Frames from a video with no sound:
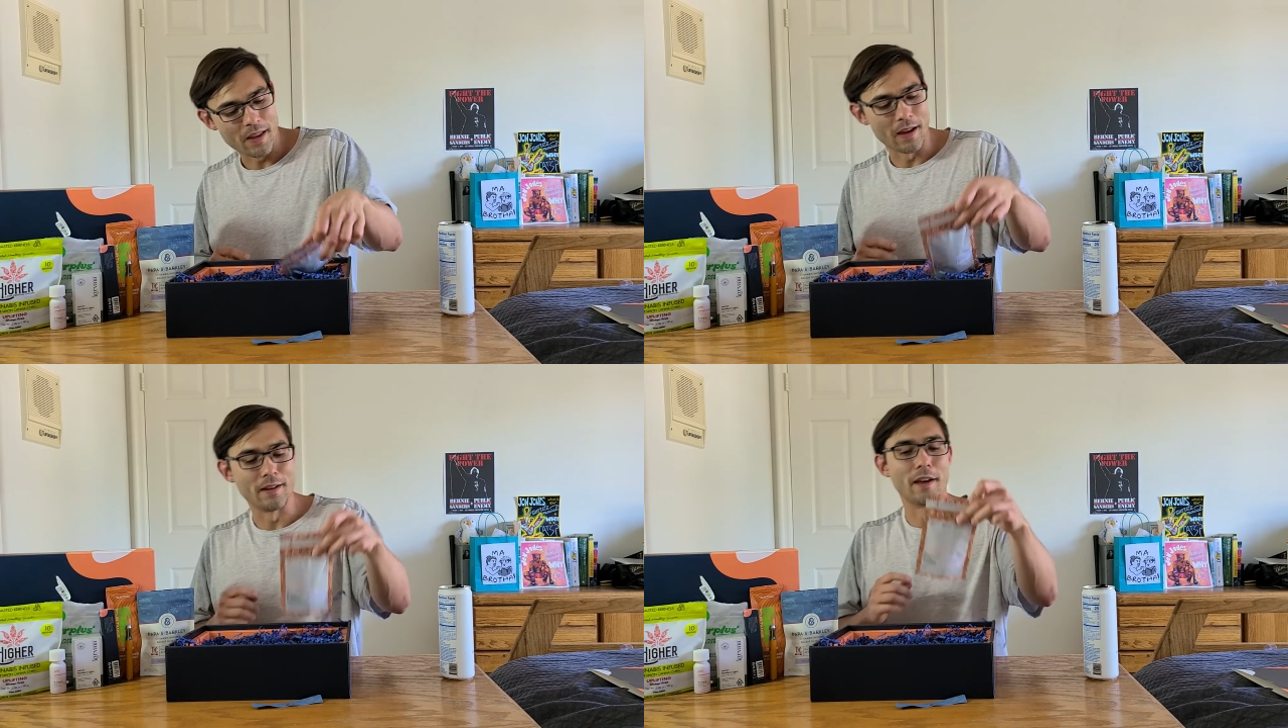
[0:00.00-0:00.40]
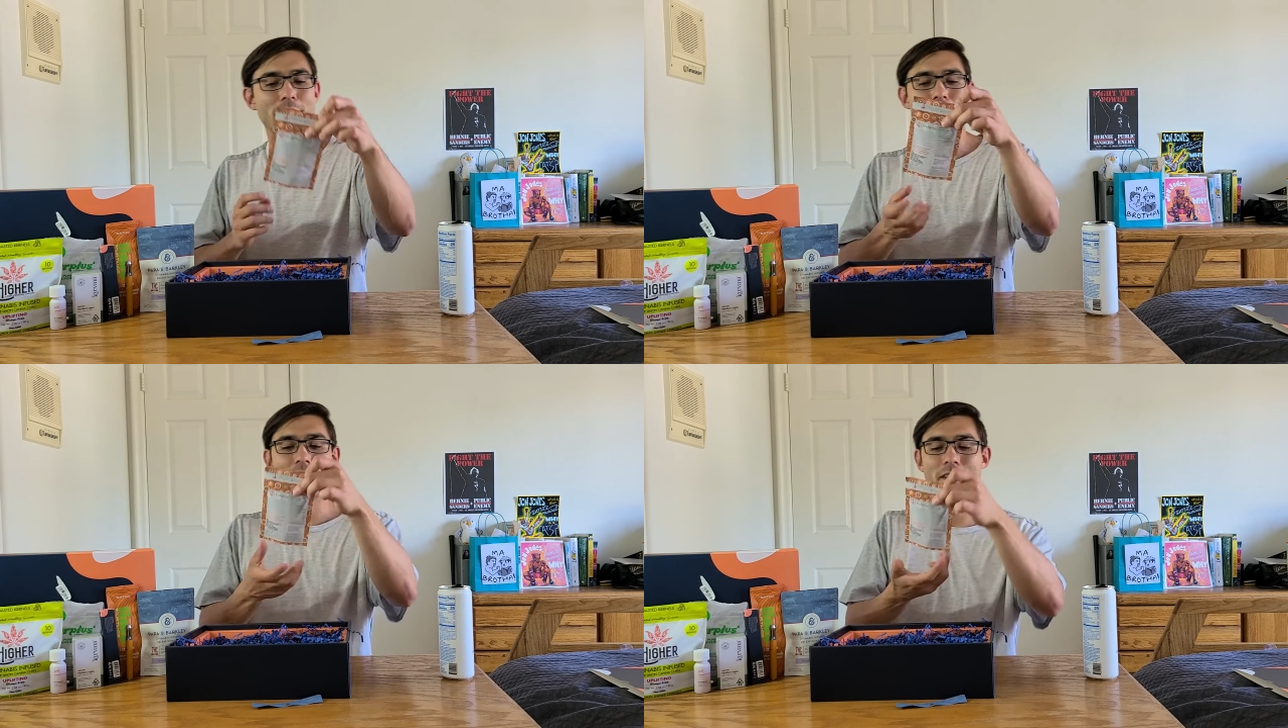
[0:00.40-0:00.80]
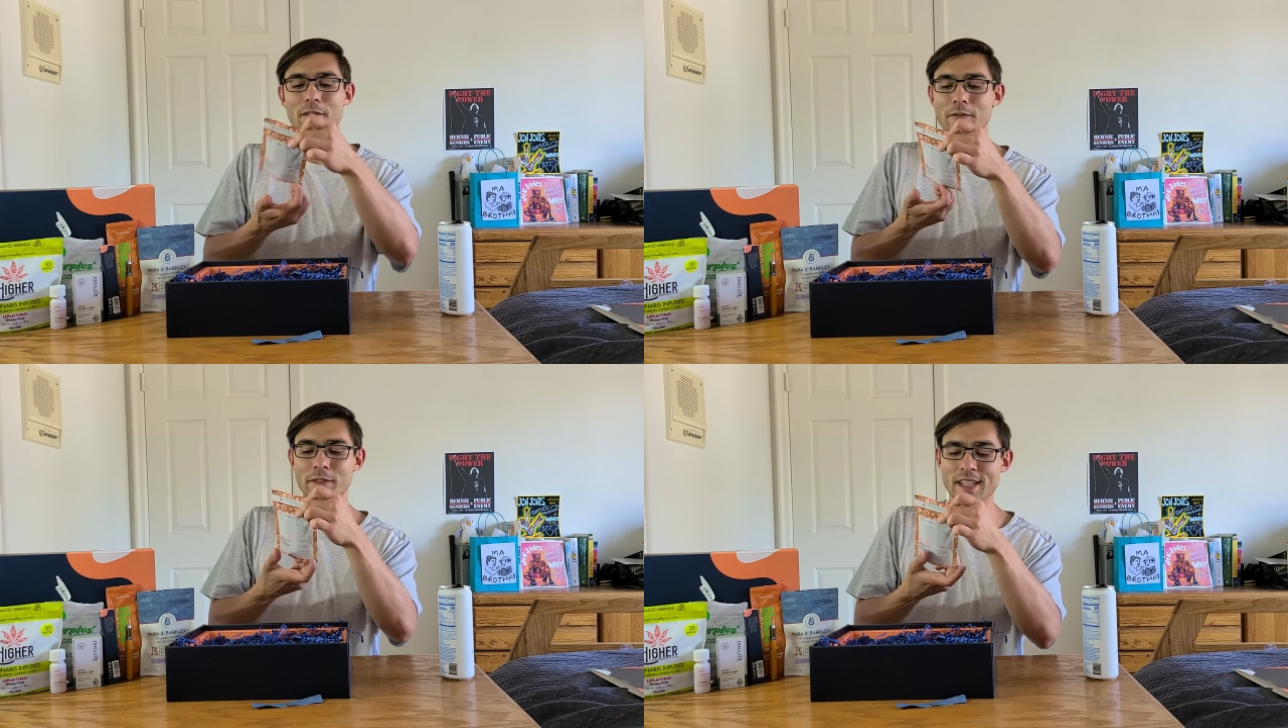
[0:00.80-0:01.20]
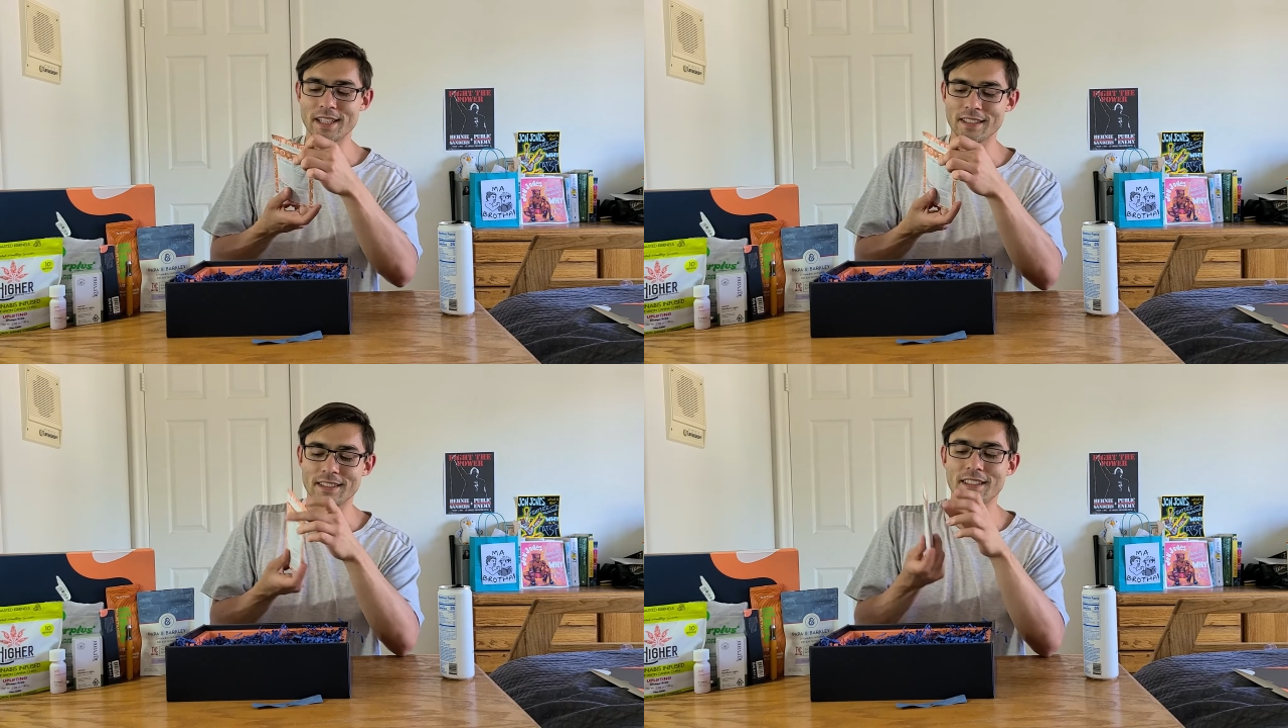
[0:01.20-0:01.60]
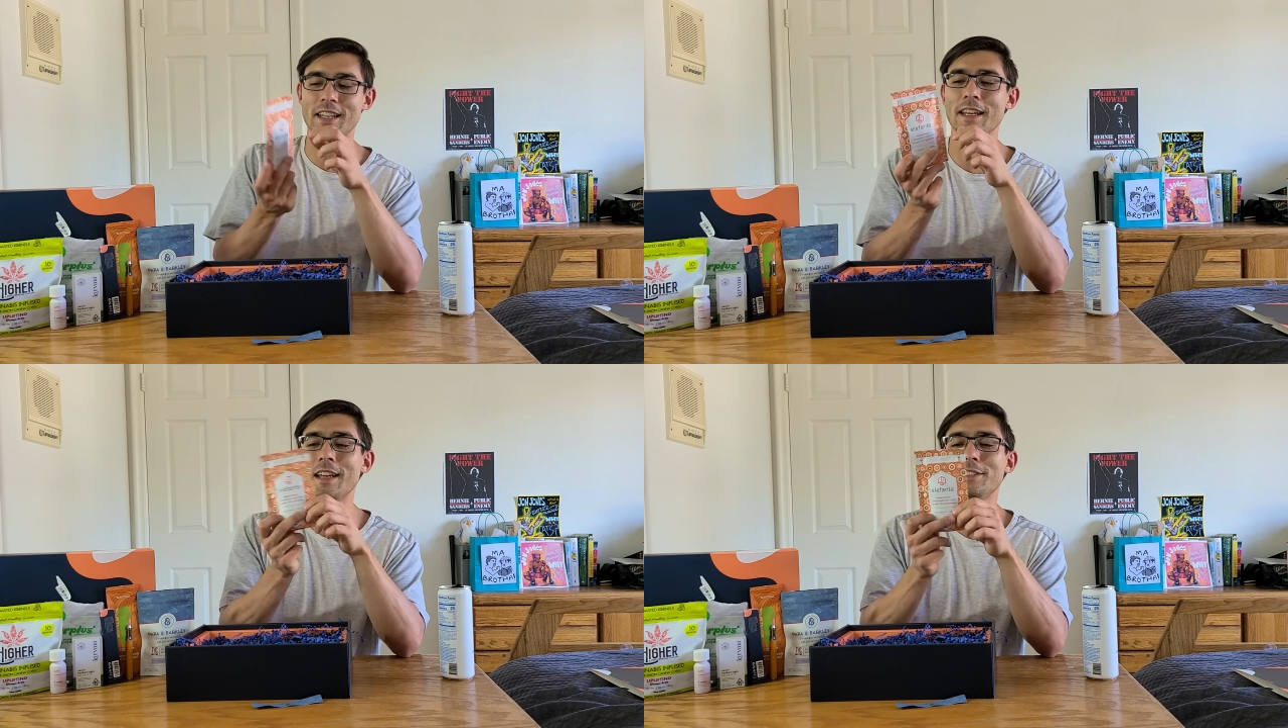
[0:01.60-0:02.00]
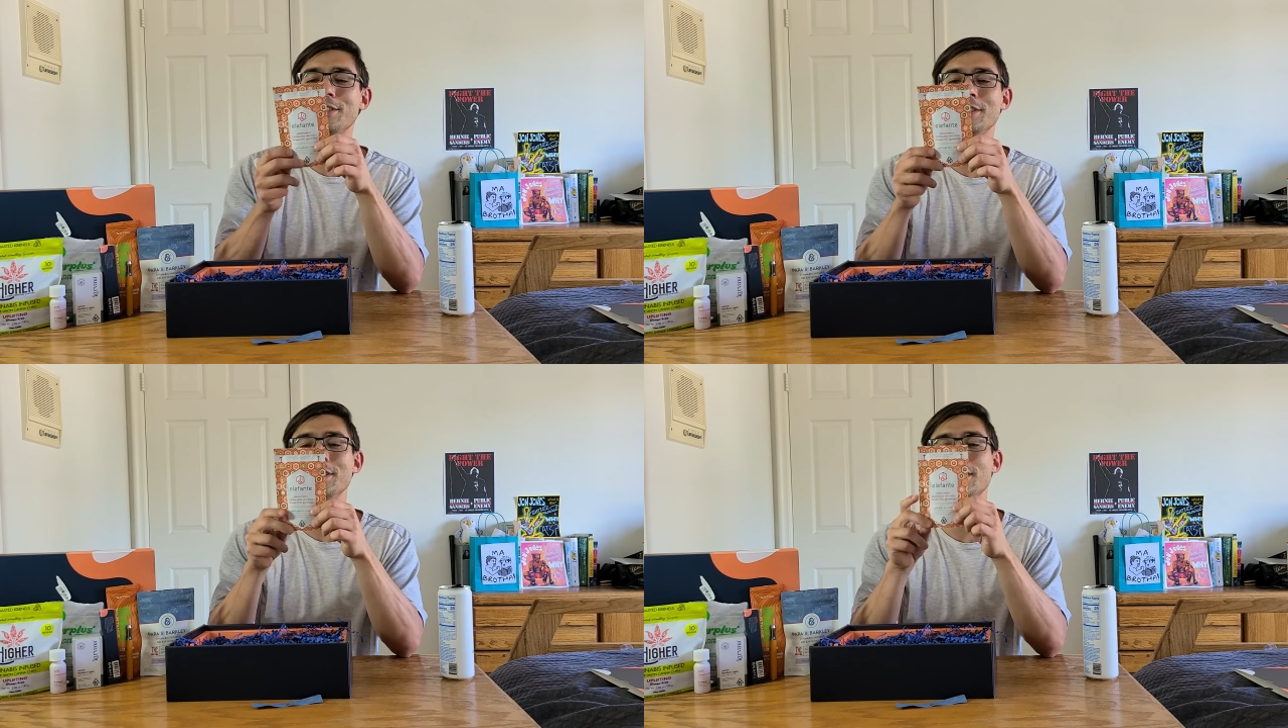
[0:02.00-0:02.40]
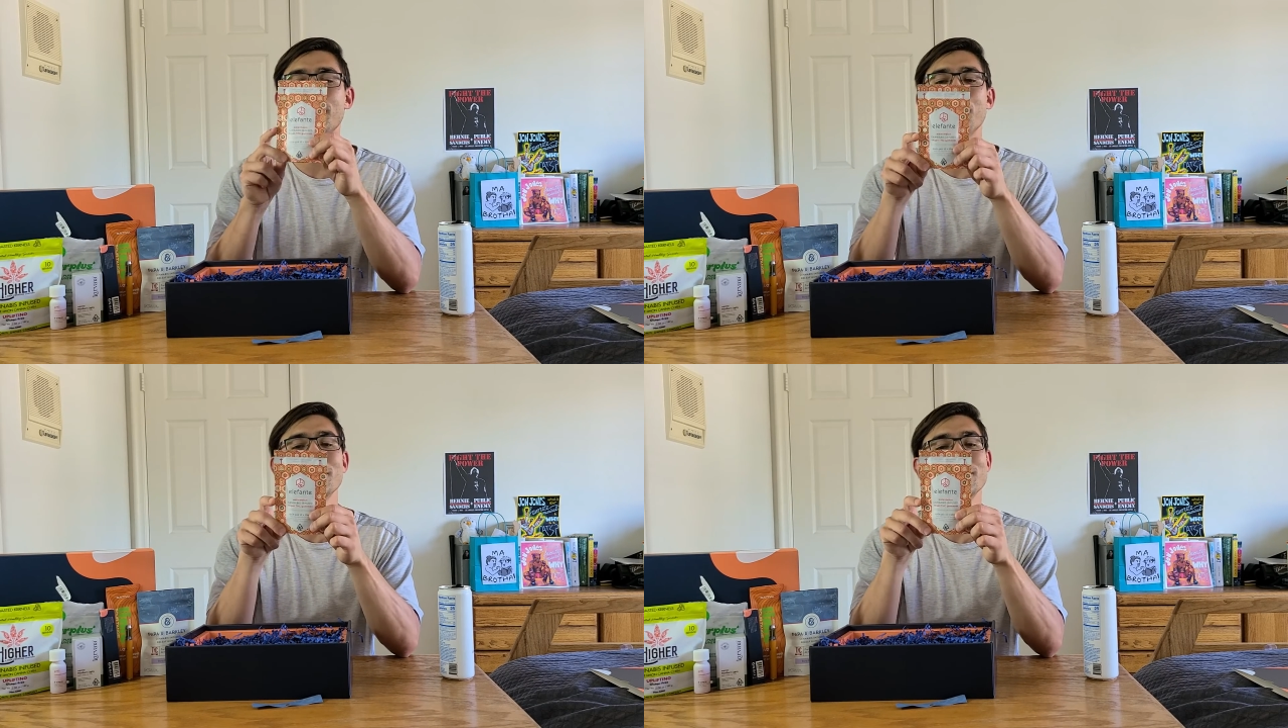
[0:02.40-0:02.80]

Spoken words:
another vegan THC gummy.